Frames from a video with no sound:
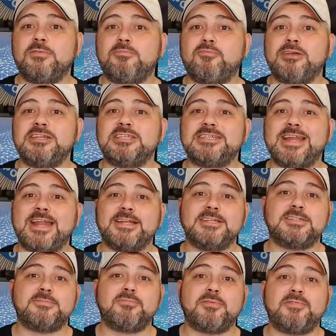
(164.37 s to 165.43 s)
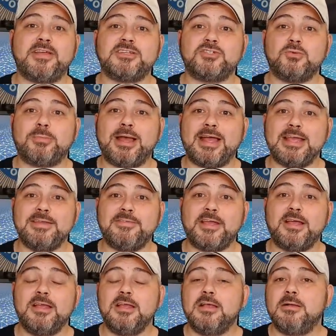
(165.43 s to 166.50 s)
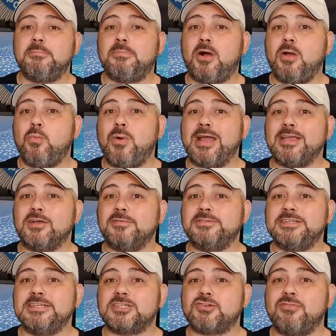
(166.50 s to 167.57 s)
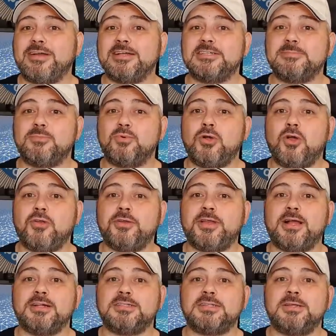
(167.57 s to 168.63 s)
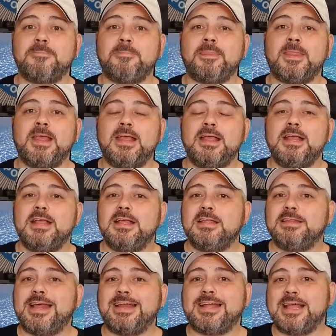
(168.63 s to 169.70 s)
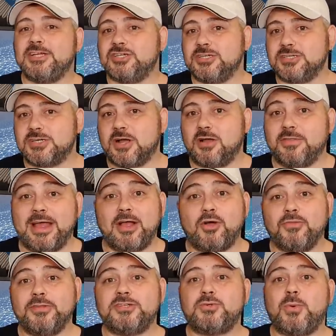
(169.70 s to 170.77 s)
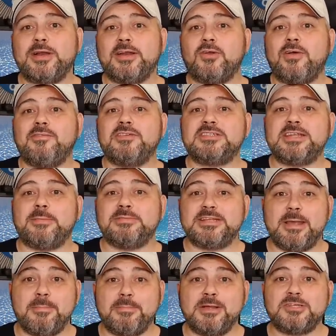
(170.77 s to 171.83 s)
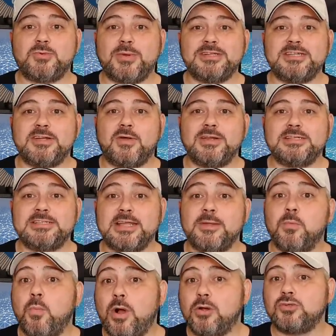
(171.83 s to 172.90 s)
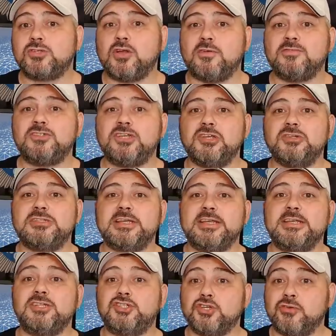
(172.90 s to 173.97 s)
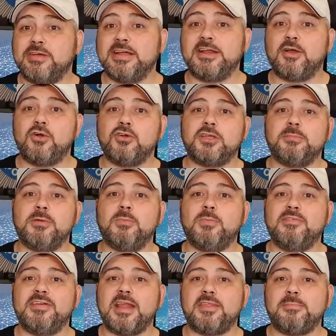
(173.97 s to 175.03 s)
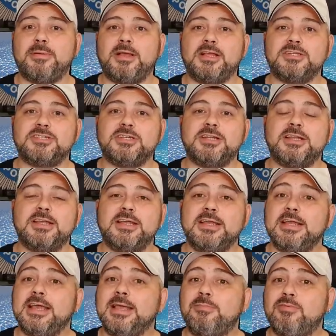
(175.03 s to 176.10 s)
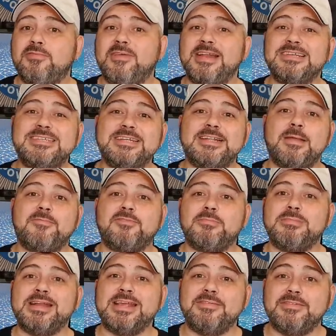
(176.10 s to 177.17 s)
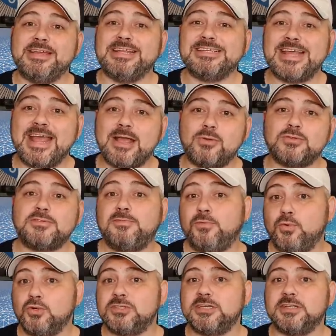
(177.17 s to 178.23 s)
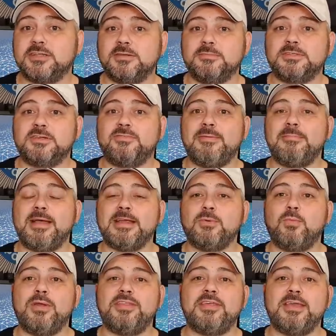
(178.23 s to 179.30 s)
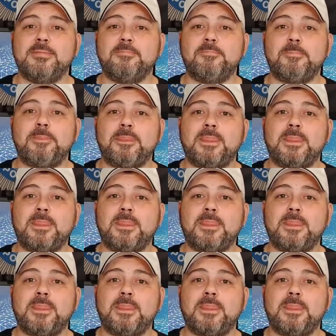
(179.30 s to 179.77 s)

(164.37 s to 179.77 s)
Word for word: to have breached standards of professional behaviour by way of discreditable conduct. The allegations are that on the 29th of September 2019, whilst off duty, during an argument with another person, he prevented them from leaving his house, forcing them to remain with him.